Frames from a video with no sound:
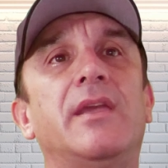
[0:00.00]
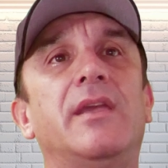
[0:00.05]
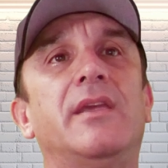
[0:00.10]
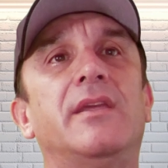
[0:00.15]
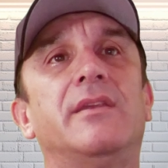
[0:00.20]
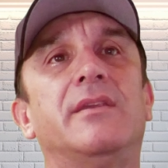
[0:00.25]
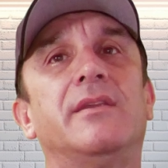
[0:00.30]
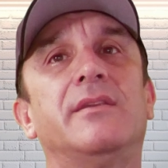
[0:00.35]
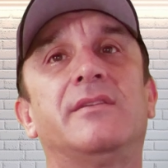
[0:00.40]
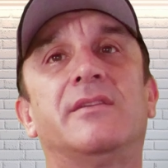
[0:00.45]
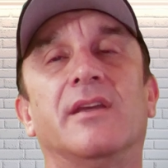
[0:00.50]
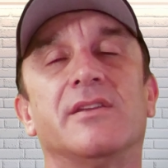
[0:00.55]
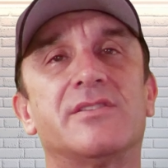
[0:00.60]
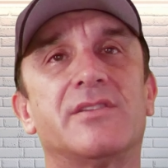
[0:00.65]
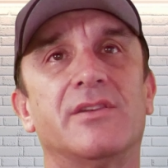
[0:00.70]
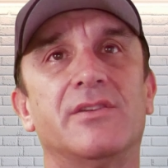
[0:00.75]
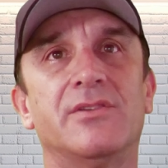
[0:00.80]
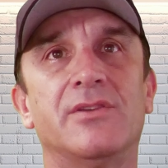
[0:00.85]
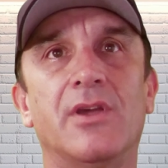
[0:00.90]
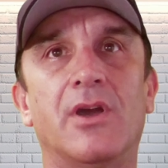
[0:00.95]
He
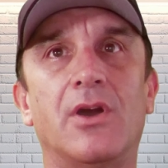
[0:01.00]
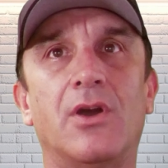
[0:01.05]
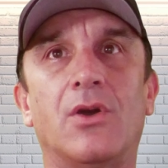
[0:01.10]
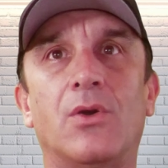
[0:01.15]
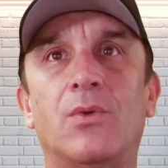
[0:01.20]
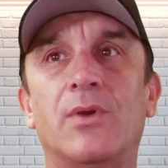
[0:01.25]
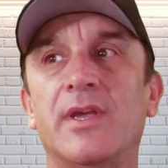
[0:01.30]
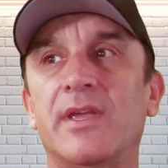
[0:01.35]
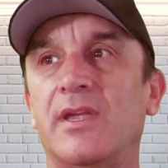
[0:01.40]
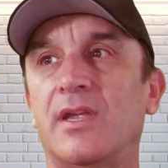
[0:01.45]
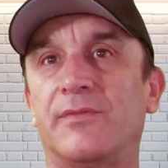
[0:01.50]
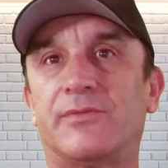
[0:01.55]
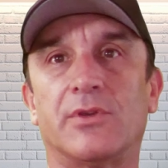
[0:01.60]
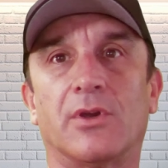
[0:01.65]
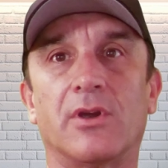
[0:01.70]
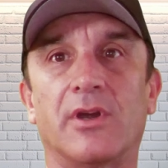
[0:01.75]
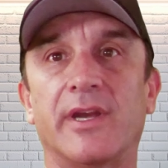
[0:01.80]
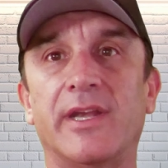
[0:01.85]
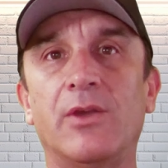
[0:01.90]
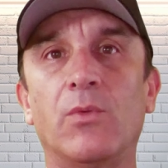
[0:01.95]
doesn't know if
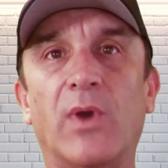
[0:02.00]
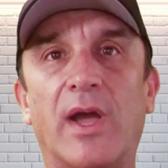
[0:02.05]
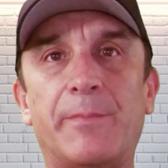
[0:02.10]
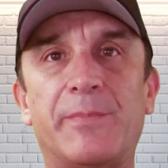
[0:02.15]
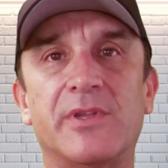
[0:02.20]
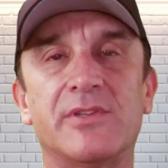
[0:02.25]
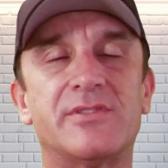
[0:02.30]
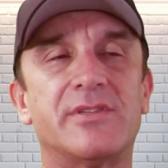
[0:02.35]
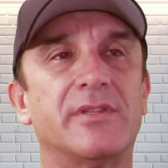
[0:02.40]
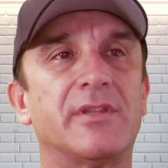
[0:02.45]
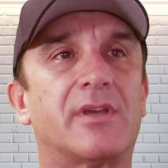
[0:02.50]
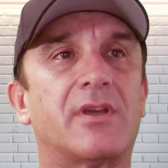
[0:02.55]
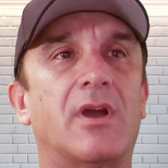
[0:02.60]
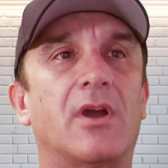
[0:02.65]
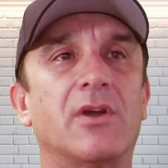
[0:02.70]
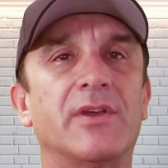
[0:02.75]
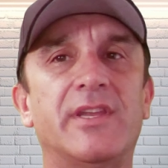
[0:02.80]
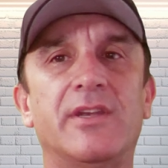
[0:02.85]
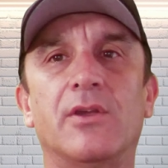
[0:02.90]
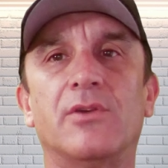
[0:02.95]
there are any weapons in the
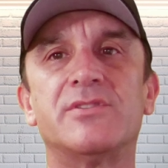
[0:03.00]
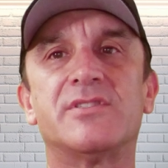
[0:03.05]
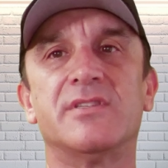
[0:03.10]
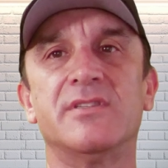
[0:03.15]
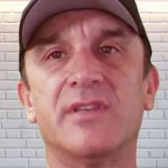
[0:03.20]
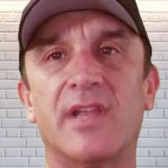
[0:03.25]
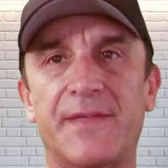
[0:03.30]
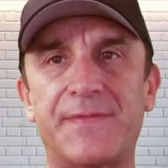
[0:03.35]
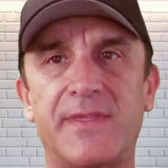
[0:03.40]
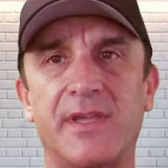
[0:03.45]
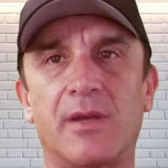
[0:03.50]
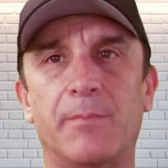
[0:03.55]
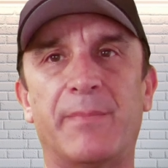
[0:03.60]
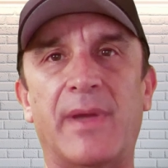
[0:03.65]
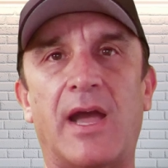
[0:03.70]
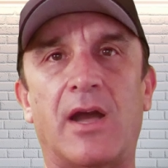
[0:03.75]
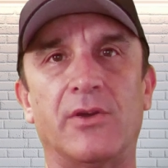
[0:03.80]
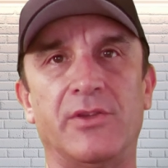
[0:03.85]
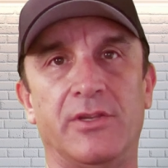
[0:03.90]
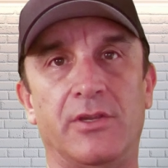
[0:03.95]
car. He knows nothing
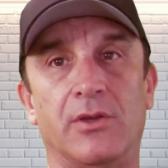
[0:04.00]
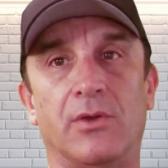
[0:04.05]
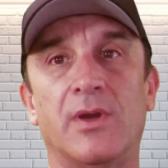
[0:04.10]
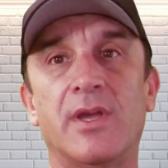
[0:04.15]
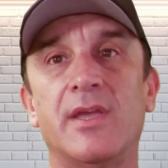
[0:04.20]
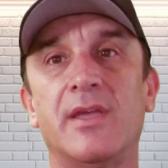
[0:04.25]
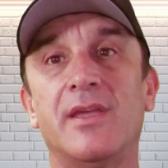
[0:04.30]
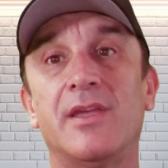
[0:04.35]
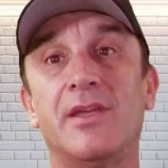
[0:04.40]
about you.